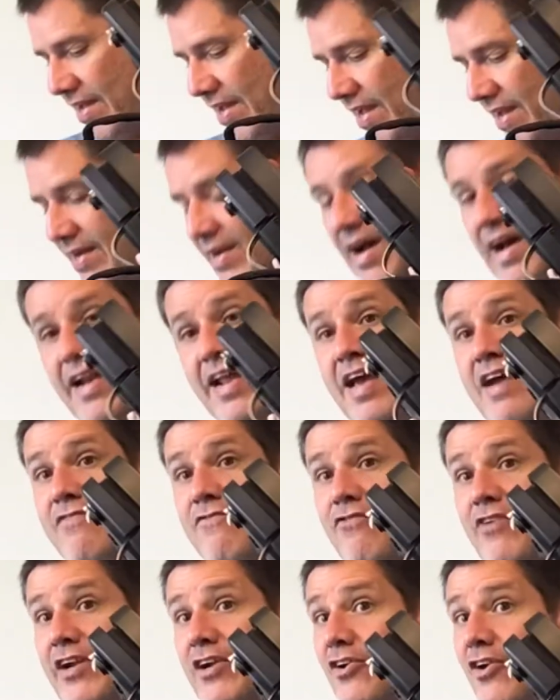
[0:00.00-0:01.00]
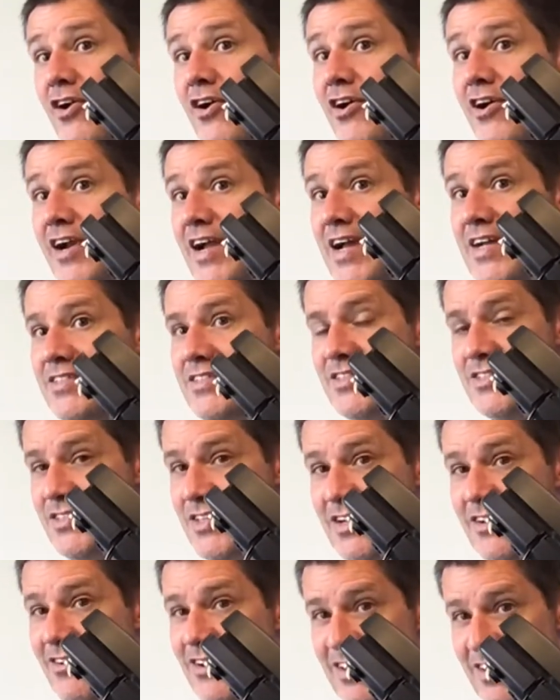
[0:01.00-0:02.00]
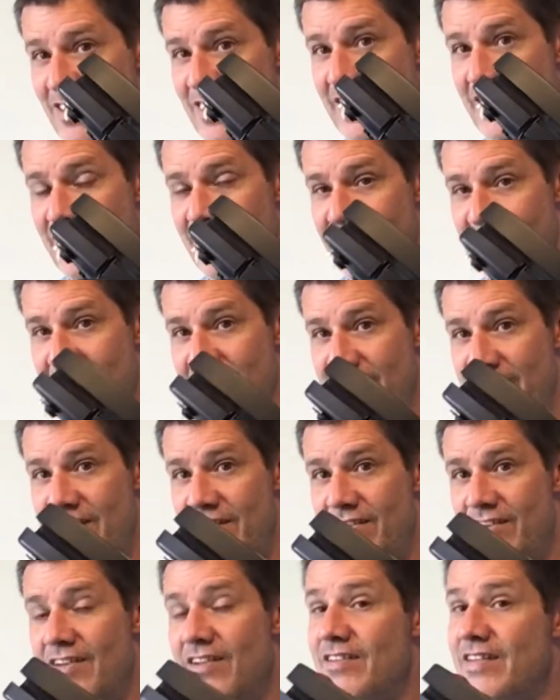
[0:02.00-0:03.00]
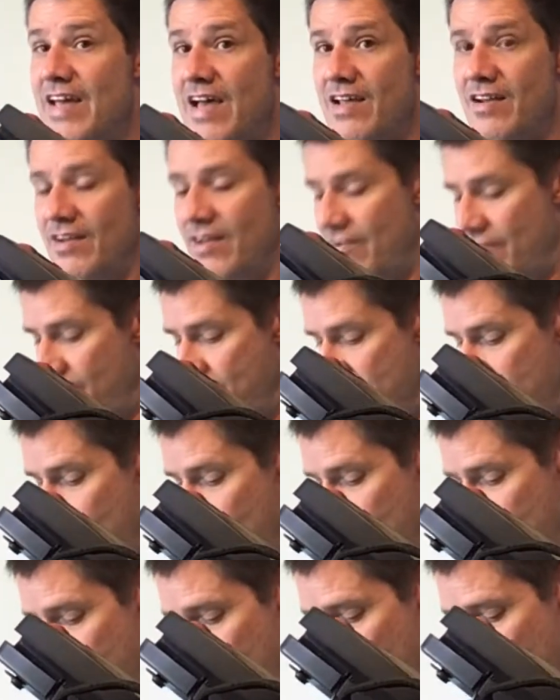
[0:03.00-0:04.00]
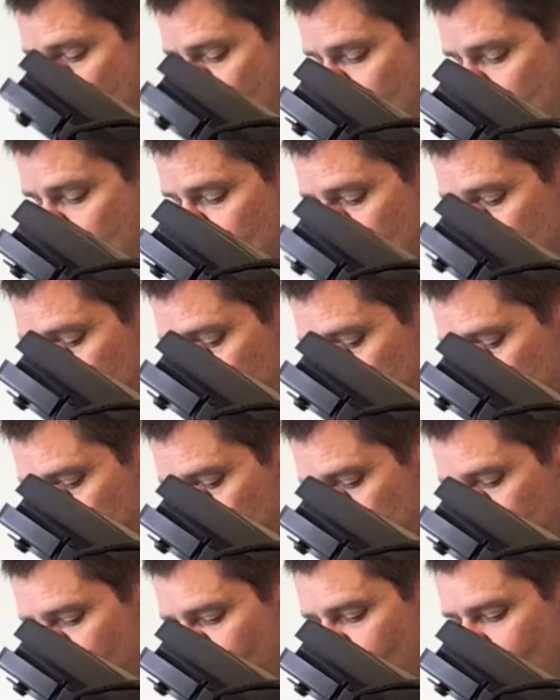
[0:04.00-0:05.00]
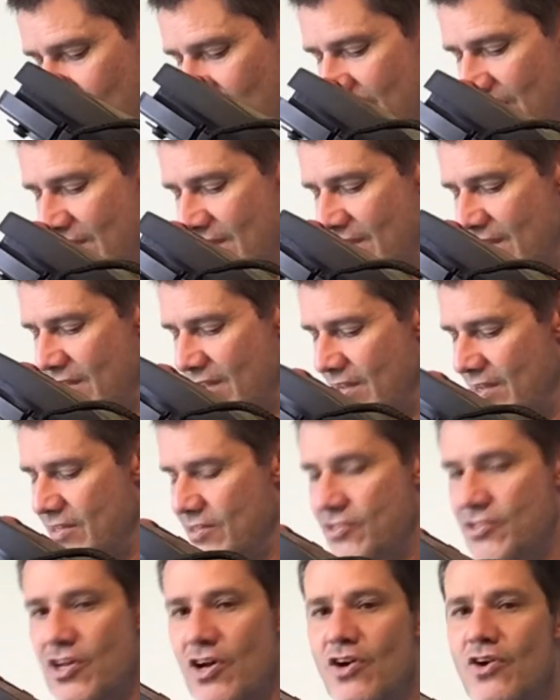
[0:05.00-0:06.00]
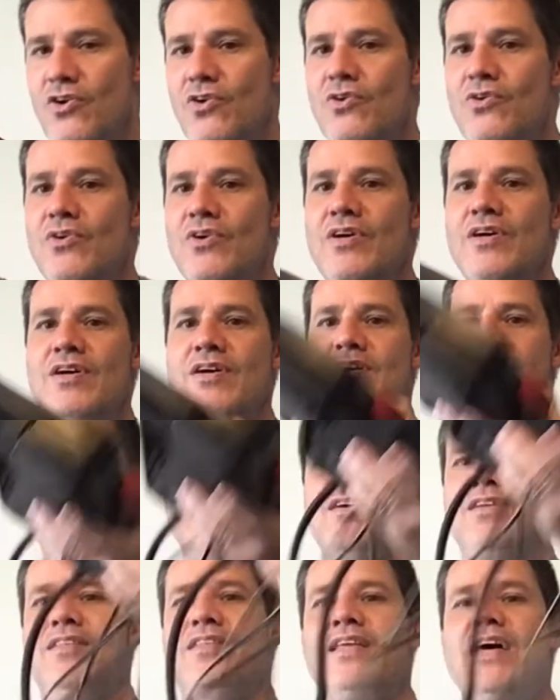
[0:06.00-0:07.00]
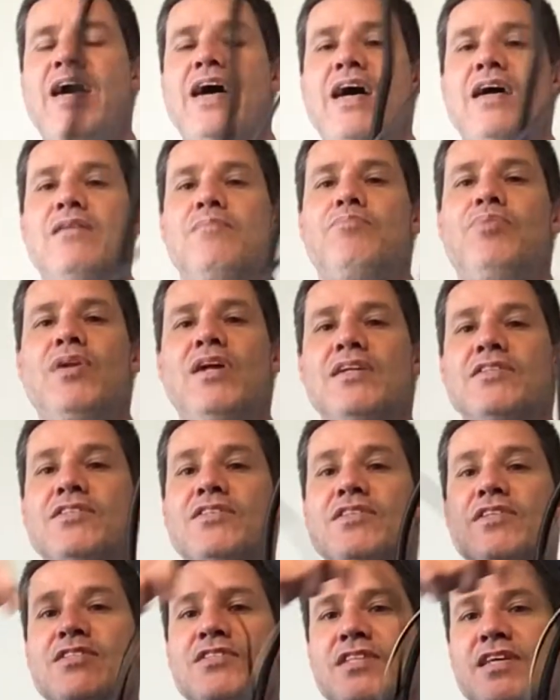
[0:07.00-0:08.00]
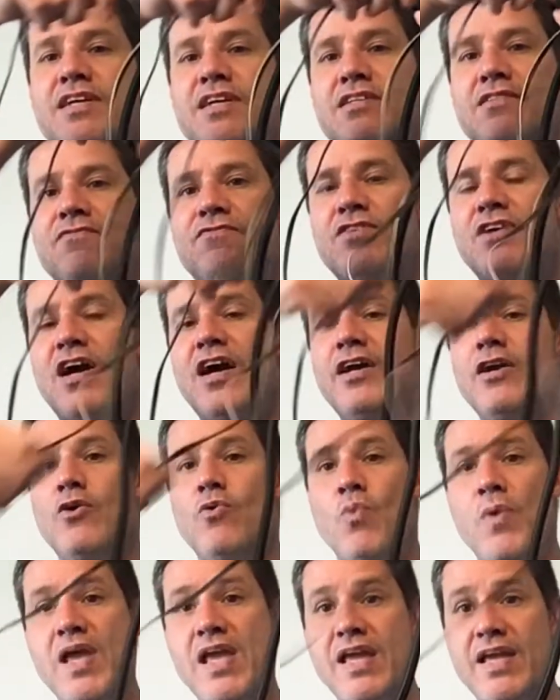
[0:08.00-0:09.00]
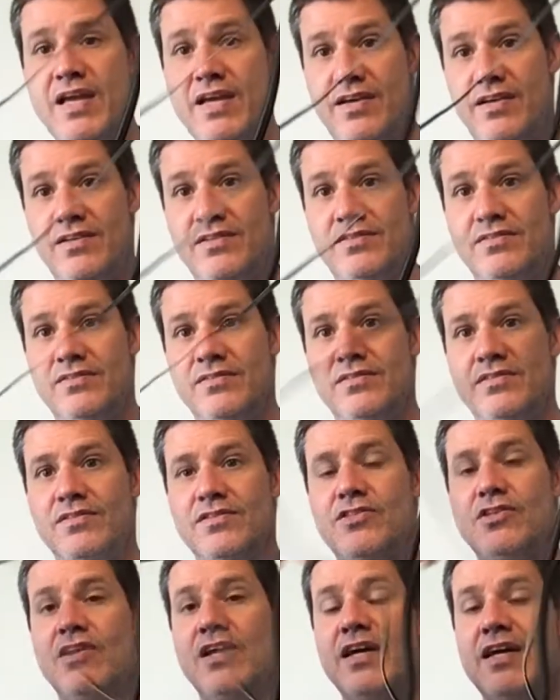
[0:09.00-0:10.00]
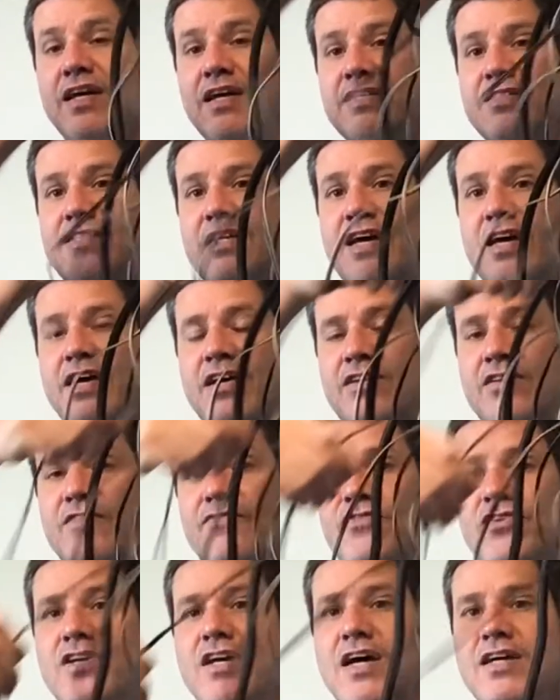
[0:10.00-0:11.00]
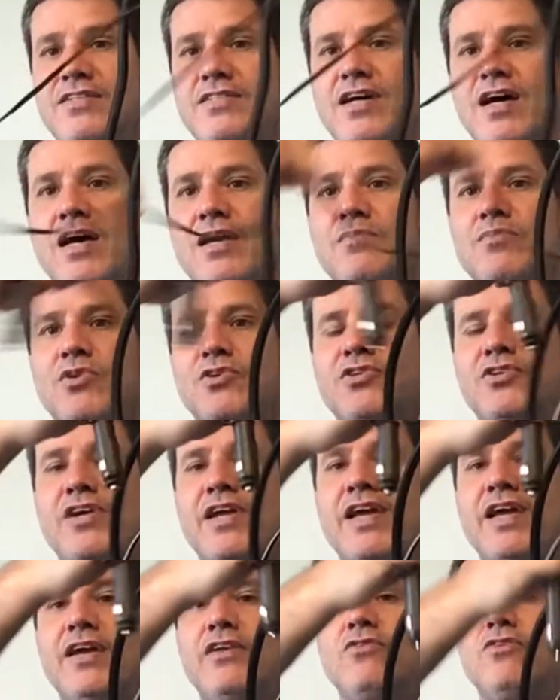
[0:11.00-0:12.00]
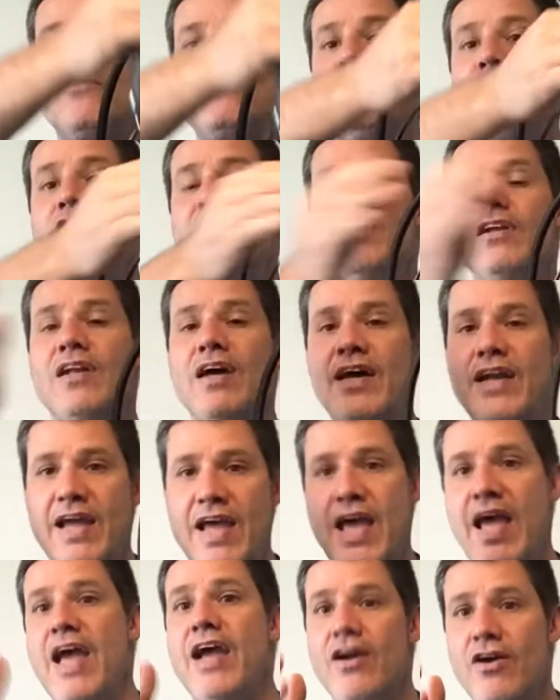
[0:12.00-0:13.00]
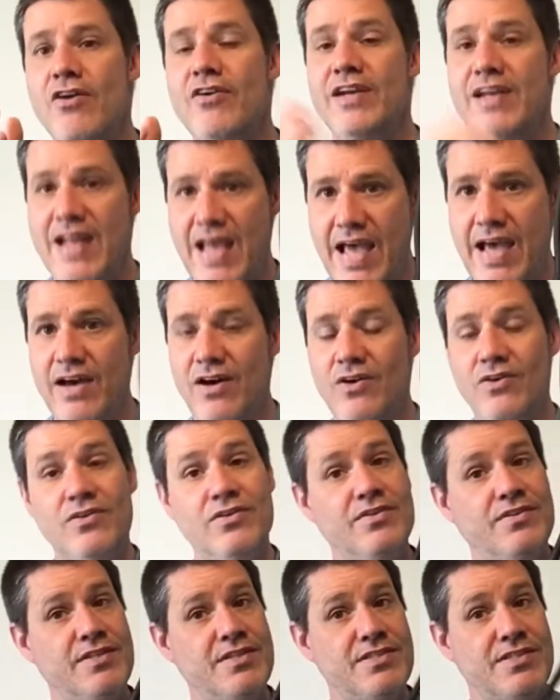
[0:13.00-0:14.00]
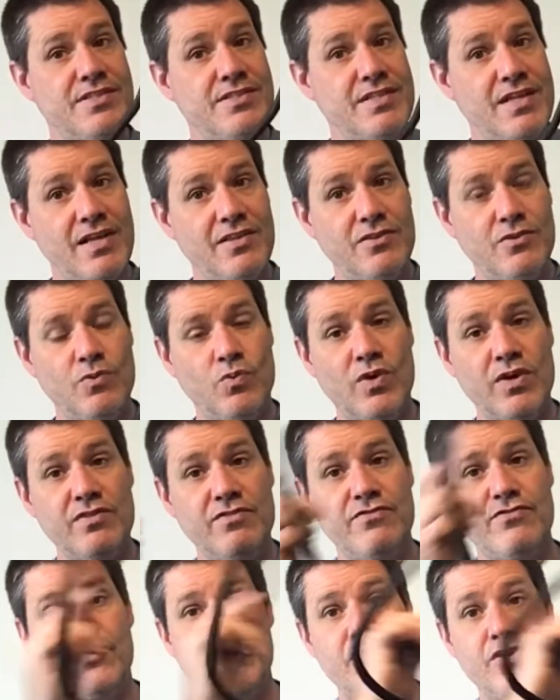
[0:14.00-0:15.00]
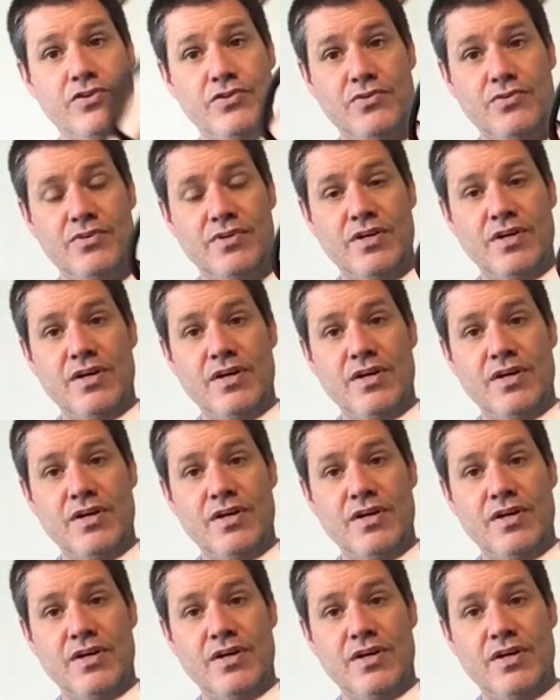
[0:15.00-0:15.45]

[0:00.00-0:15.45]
Not every car has a cigarette lighter in it. That left me with a problem. So that, plus this thing is kind of weak. So like I said, if you got time on your hand, or if you need a lot of air now, this is not the one for you.